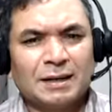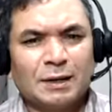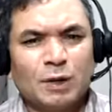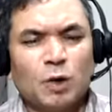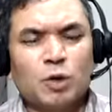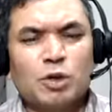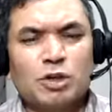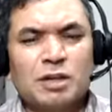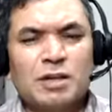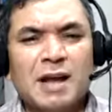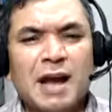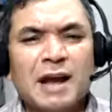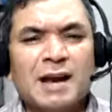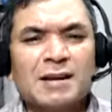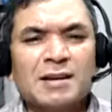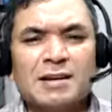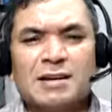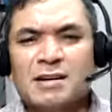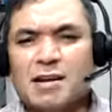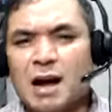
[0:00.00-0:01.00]
who
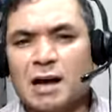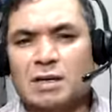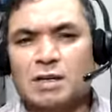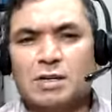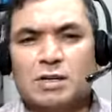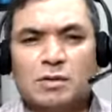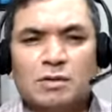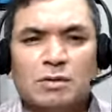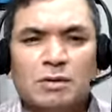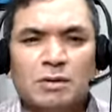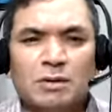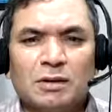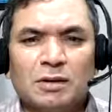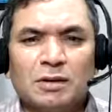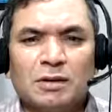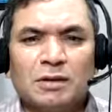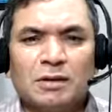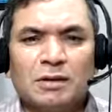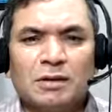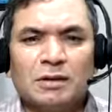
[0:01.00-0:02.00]
denied not to
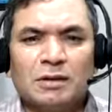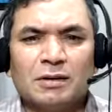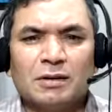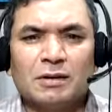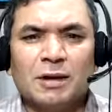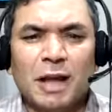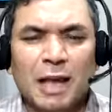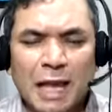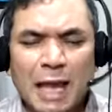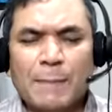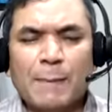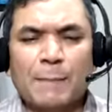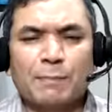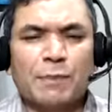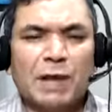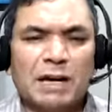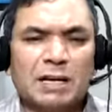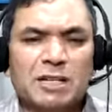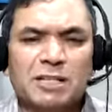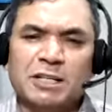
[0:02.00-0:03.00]
give up
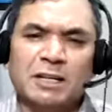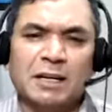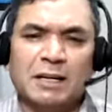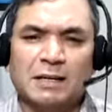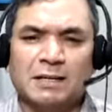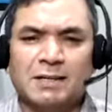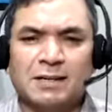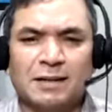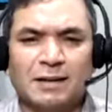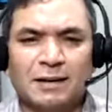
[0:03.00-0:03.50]
that seat.